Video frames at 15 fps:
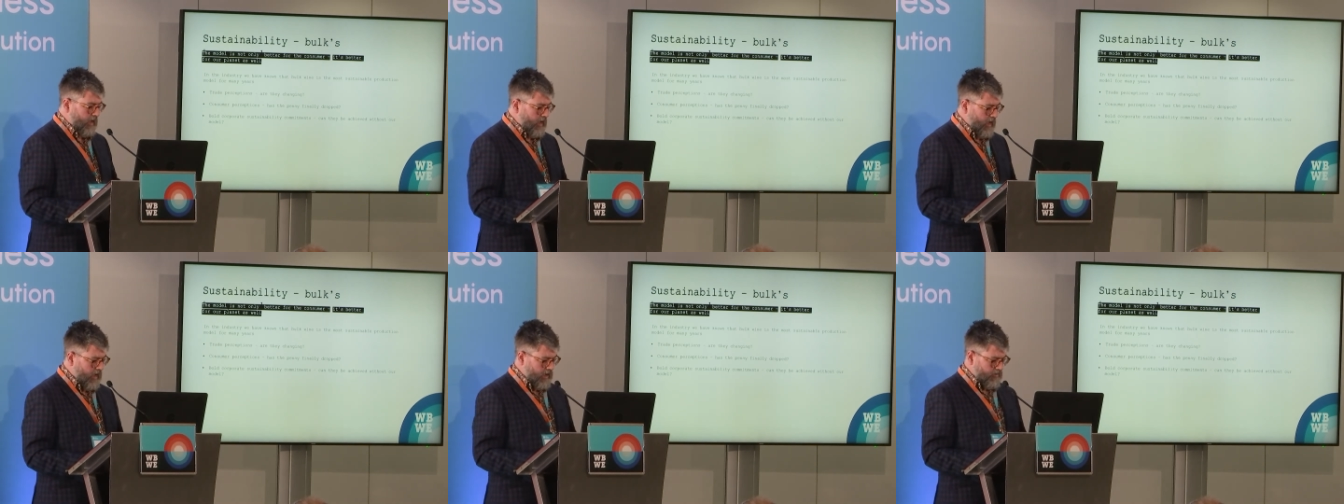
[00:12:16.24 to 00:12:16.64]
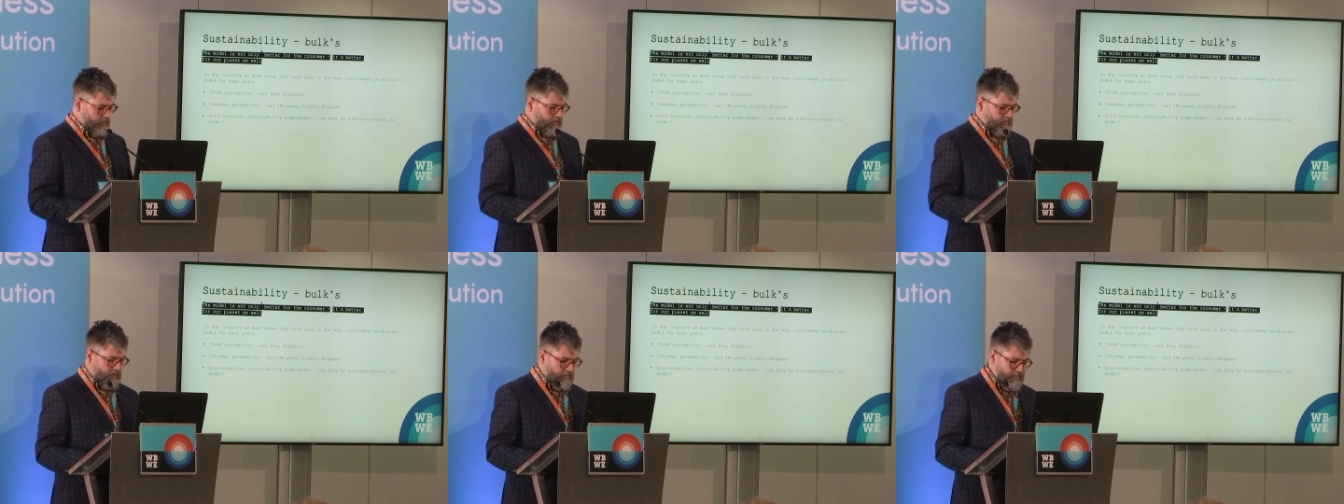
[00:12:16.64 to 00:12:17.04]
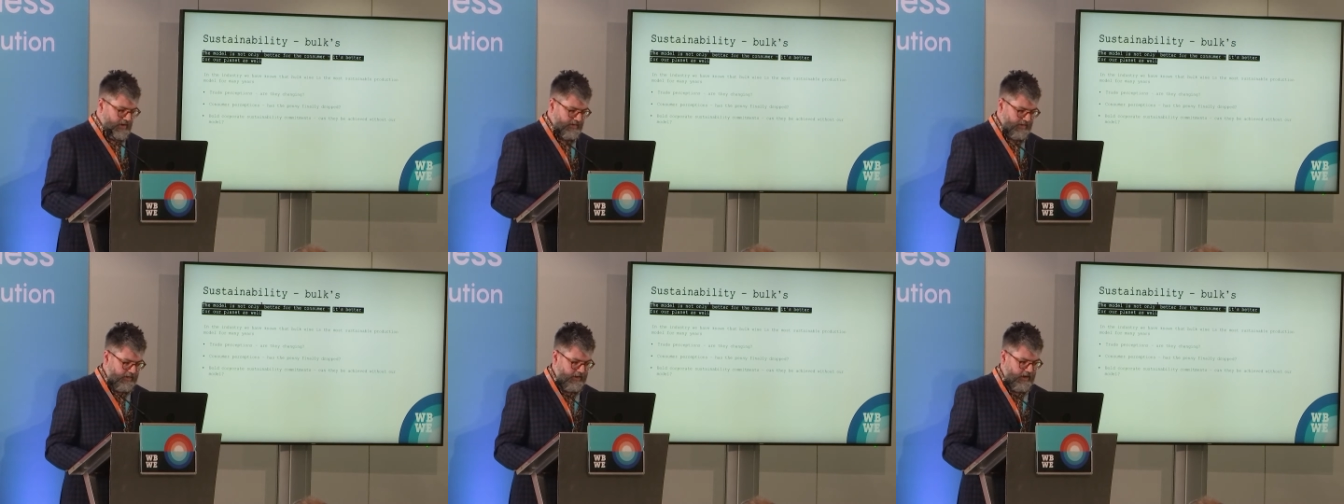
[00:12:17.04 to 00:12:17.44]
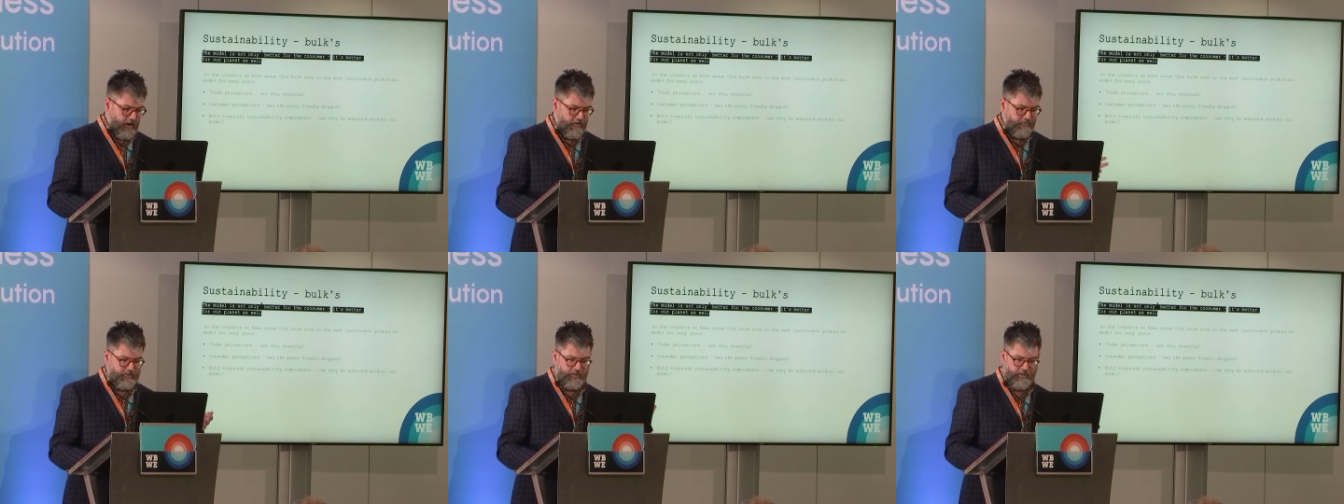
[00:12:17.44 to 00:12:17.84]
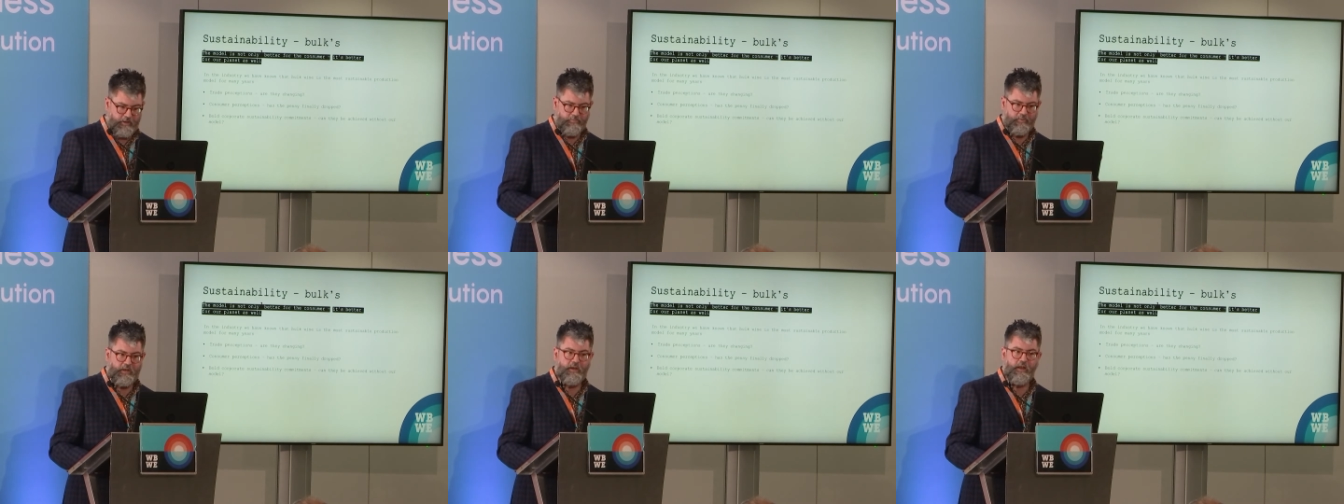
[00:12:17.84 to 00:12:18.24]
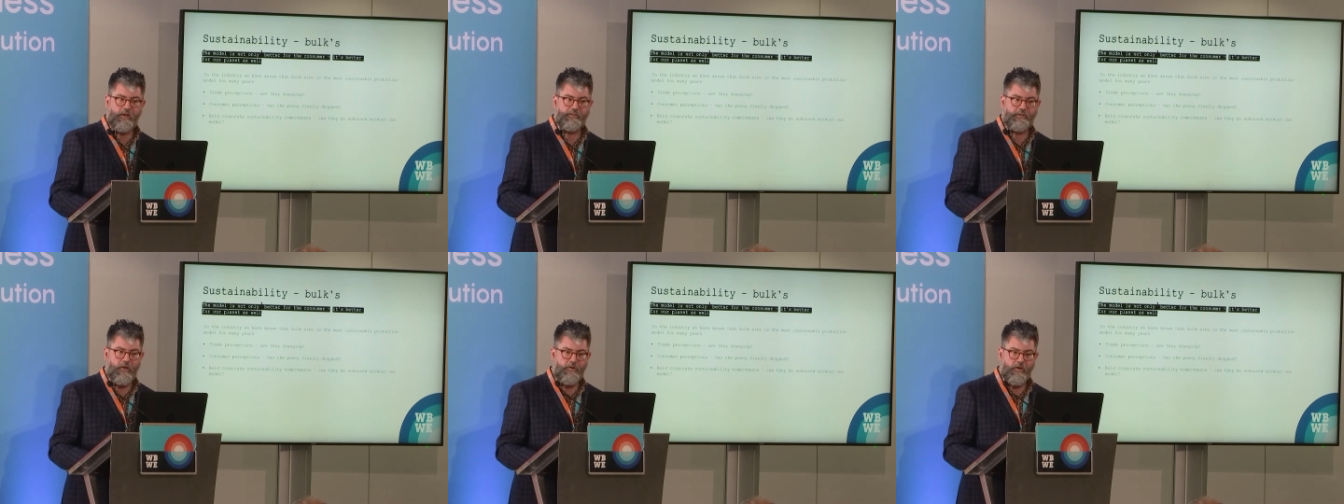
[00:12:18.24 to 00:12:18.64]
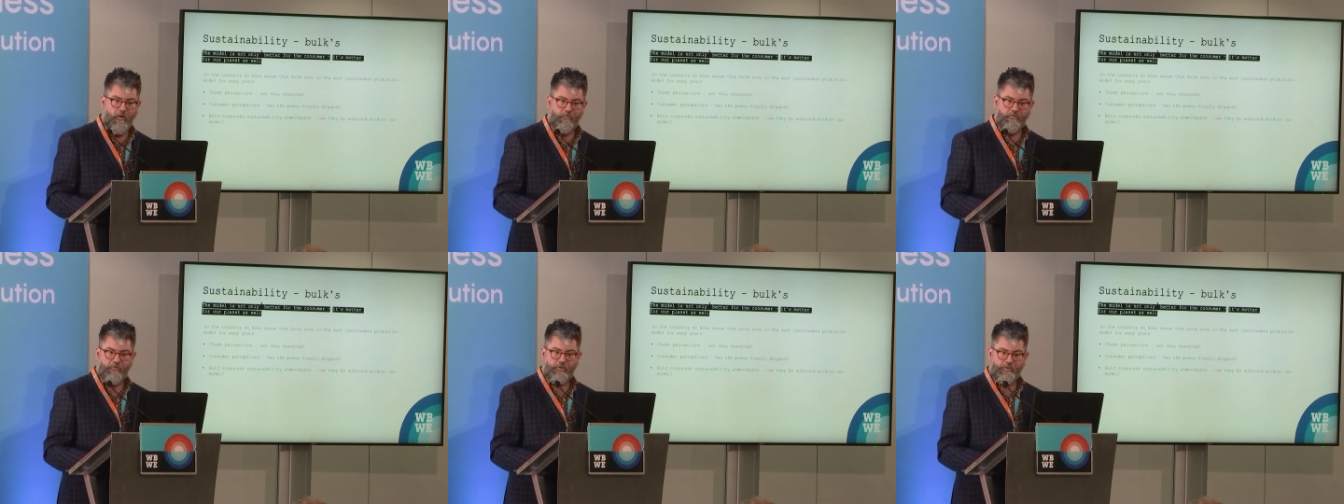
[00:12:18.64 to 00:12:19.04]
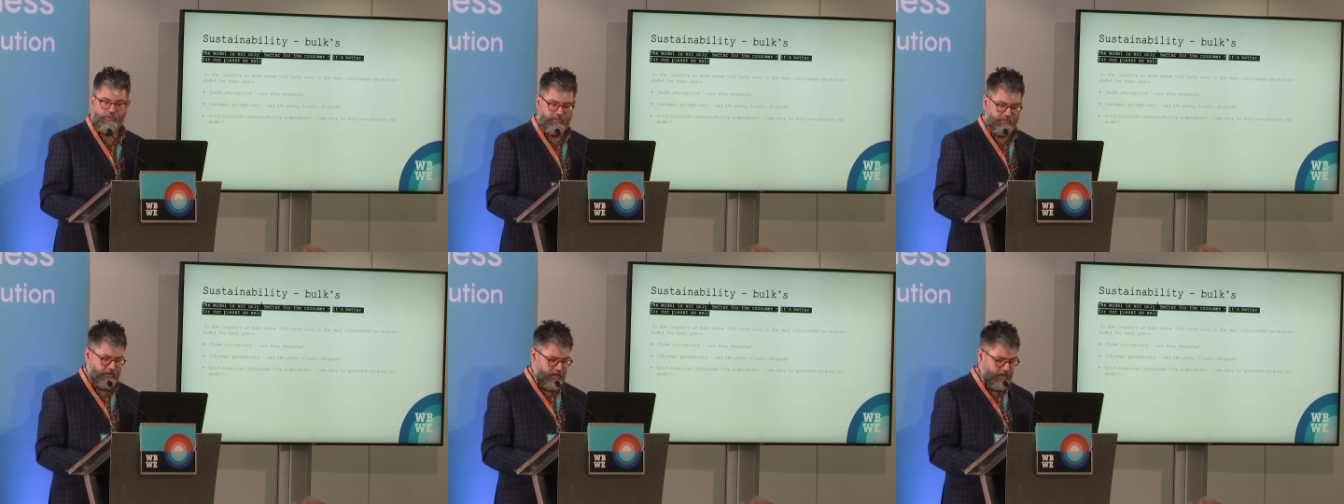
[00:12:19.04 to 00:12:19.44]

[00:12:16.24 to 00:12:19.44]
uh, immediately after the, the Glasgow conference,